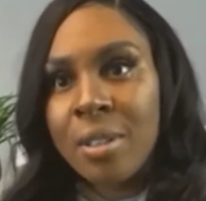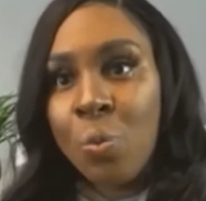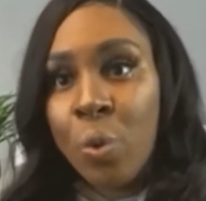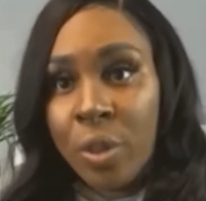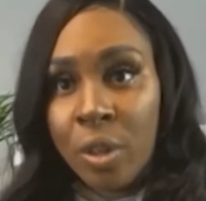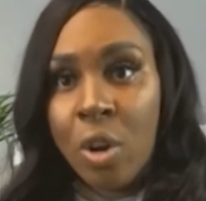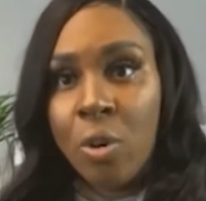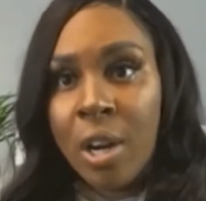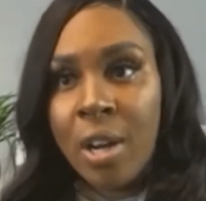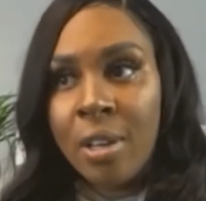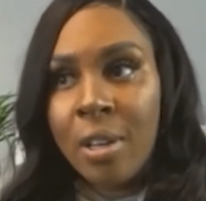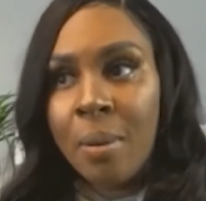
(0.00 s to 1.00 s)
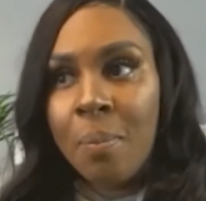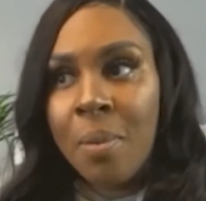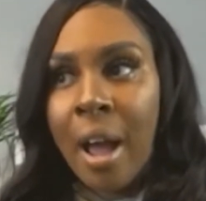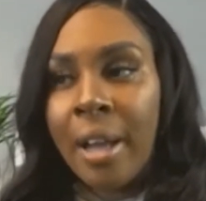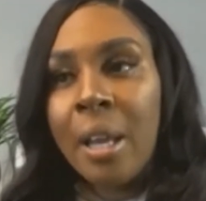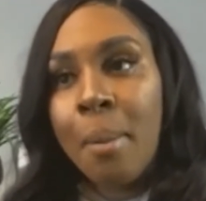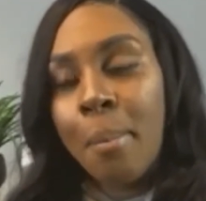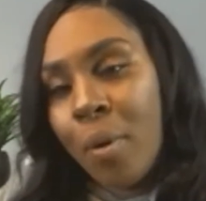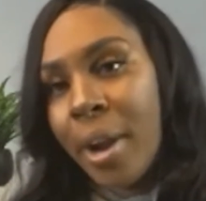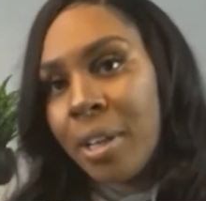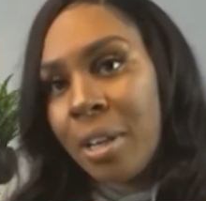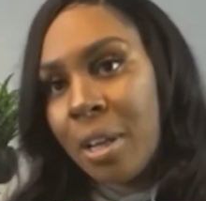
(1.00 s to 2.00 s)
with no condom. I get
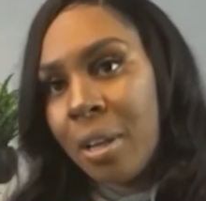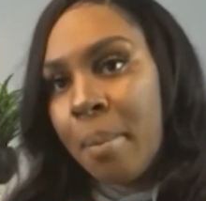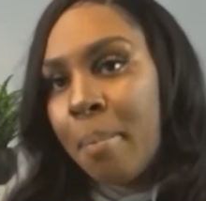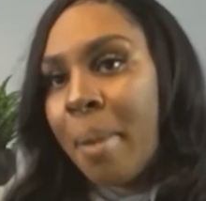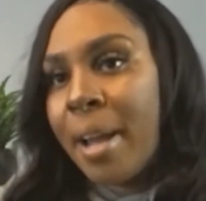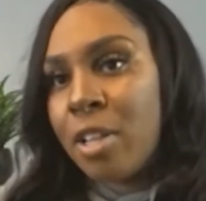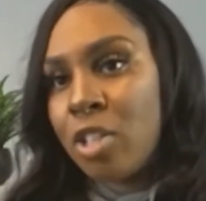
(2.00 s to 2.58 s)
pregnant by a